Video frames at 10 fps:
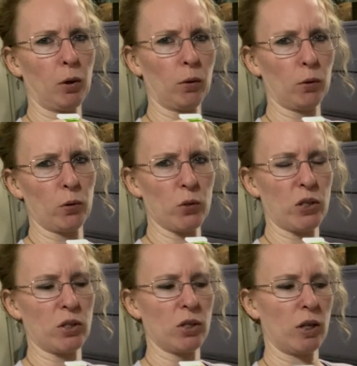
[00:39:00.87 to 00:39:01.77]
pearls
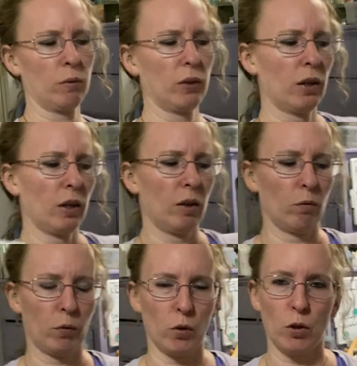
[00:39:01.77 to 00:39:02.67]
and stuff
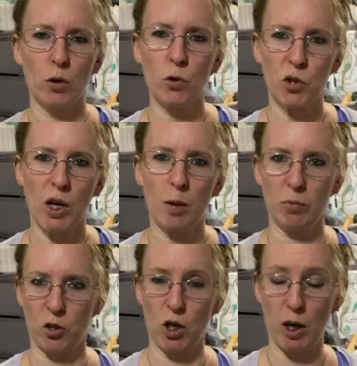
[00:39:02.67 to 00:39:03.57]
for those type
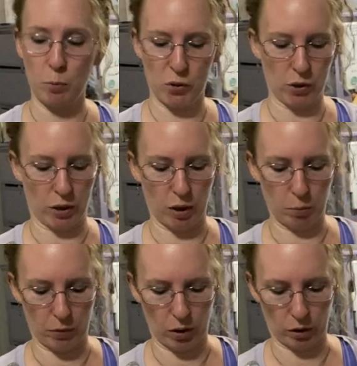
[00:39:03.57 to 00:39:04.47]
shapes
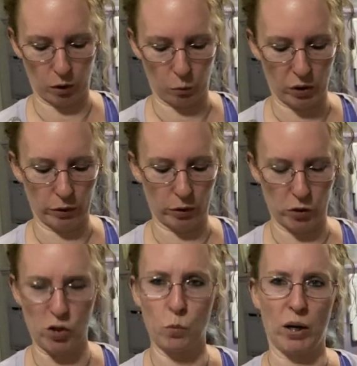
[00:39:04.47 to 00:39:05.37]
I'm not gonna want the
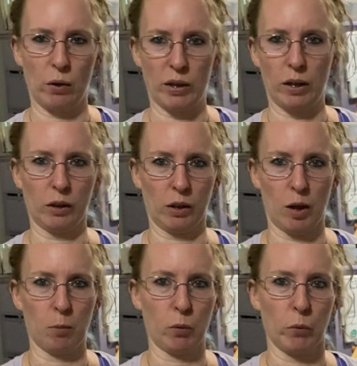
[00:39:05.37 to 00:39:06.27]
square delica
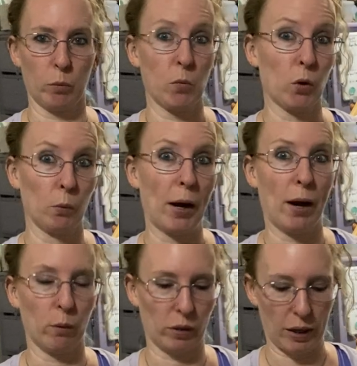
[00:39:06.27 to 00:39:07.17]
I'm gonna want more
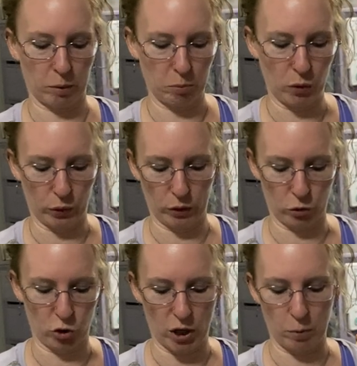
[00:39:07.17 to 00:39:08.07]
round like mill hill
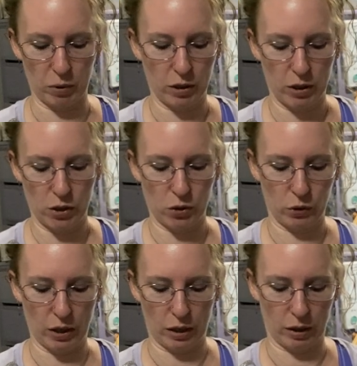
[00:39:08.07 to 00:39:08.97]
shape so
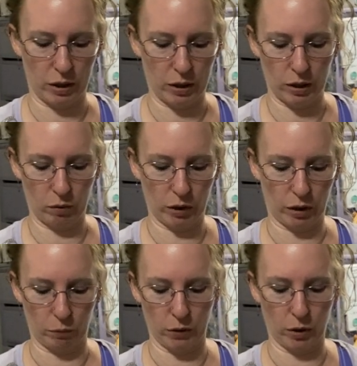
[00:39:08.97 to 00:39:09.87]
yeah I have a lot
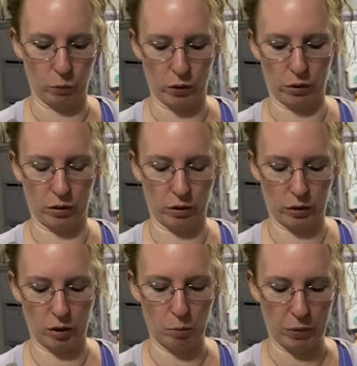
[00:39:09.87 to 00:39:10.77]
of fun with
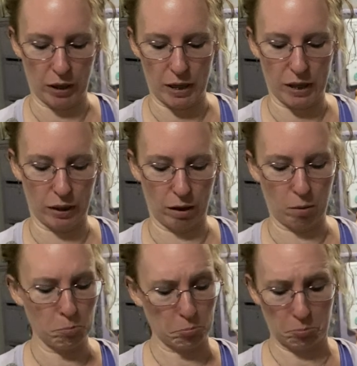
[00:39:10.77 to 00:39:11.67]
combining
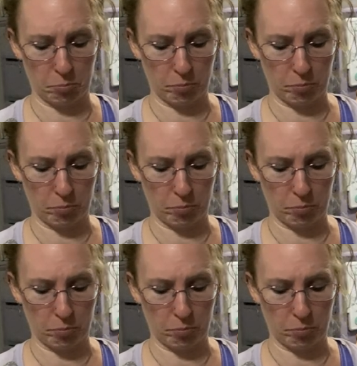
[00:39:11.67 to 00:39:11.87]
them